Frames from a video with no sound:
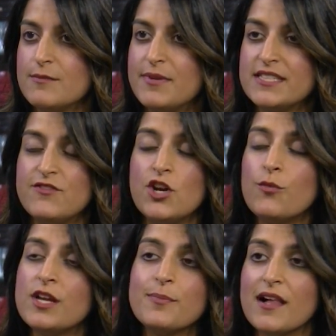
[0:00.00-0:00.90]
Because if you
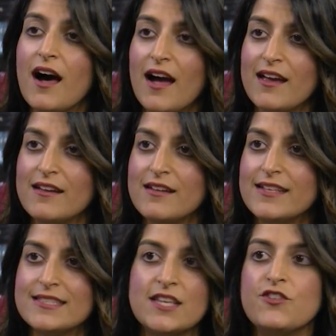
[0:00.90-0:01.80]
don't reapply,
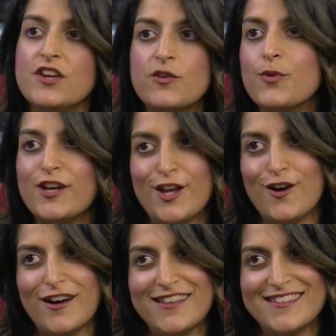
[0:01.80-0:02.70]
it's as if you never put any
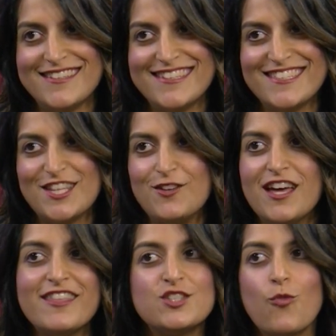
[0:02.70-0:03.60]
on. So
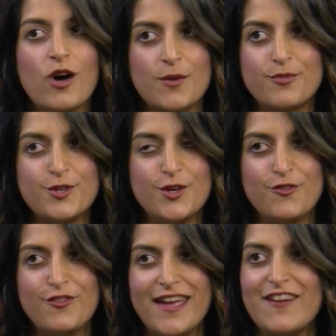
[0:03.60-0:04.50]
nothing's
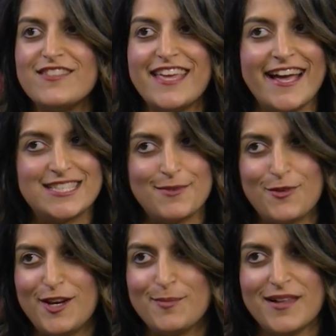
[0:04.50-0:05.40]
waterproof. Everything has to be
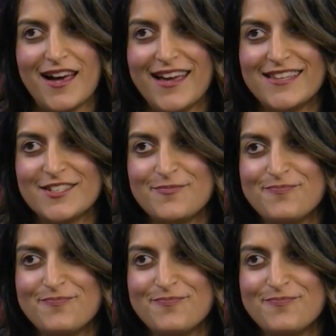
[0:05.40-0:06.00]
reapplied.